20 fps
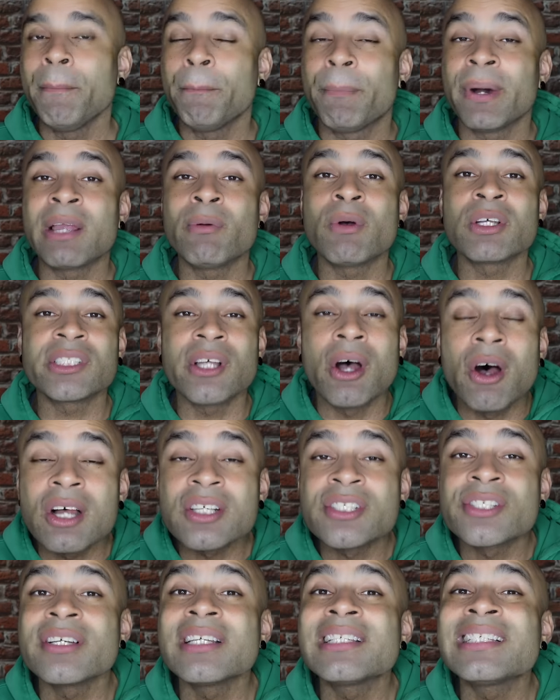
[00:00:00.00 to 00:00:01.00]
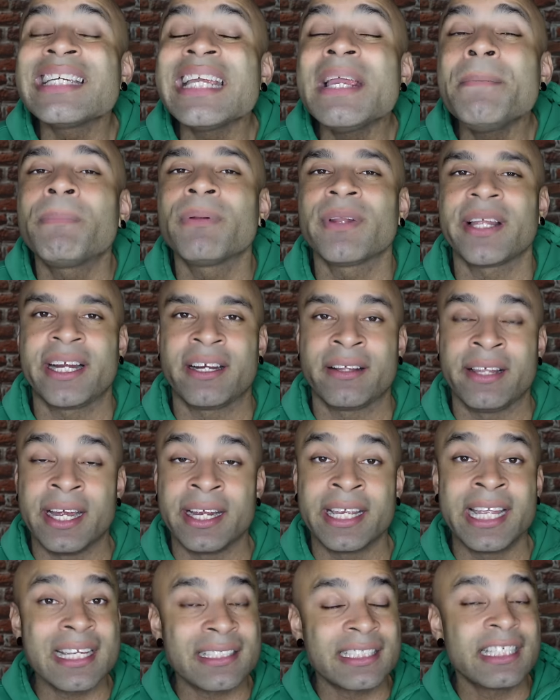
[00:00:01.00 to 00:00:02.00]
but he was also a team player
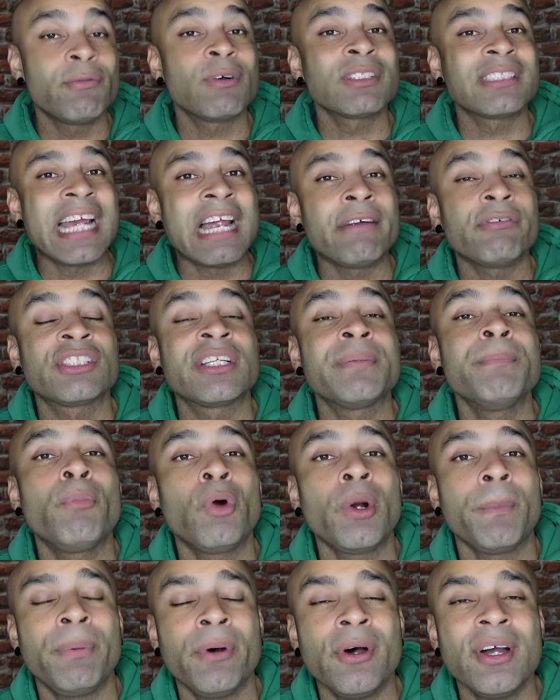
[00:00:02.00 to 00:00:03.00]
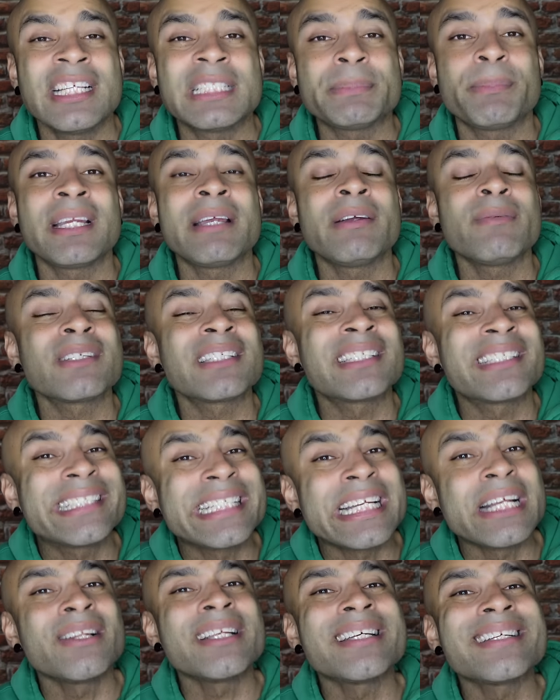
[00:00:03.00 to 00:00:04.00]
there. Yes, he was averaging more points, but he was
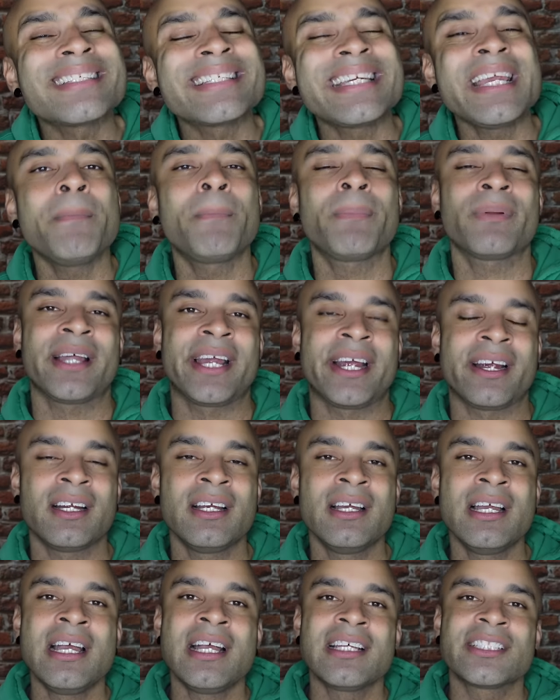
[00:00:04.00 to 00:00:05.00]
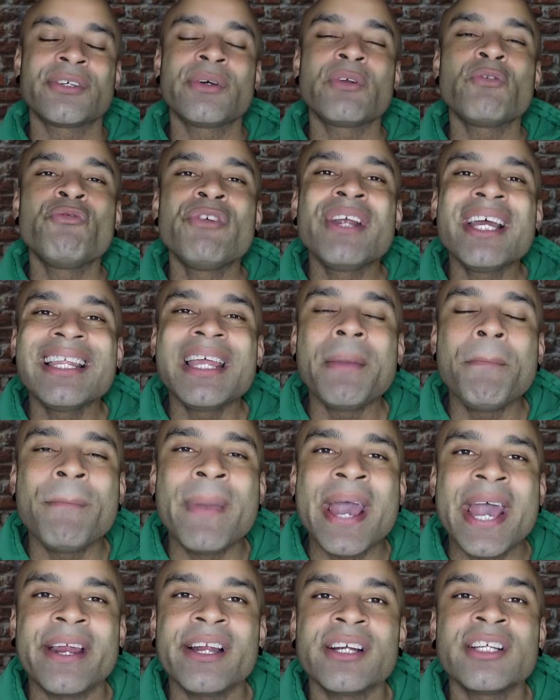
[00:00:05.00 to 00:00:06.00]
still a team player. So it really
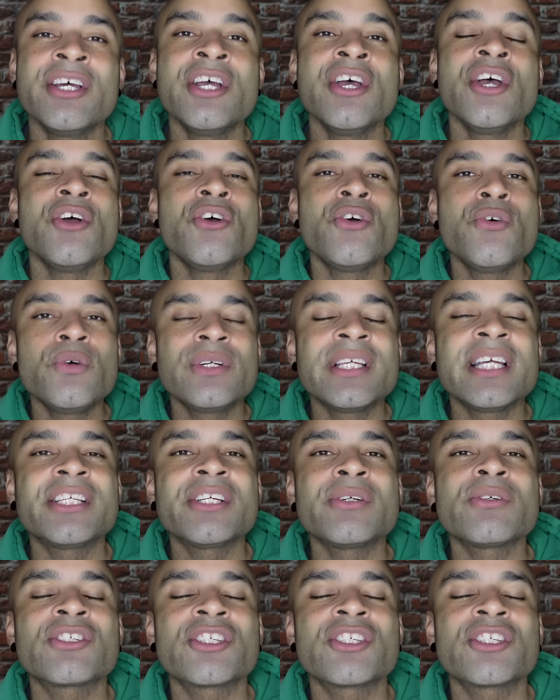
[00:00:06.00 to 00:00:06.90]
mattered who did you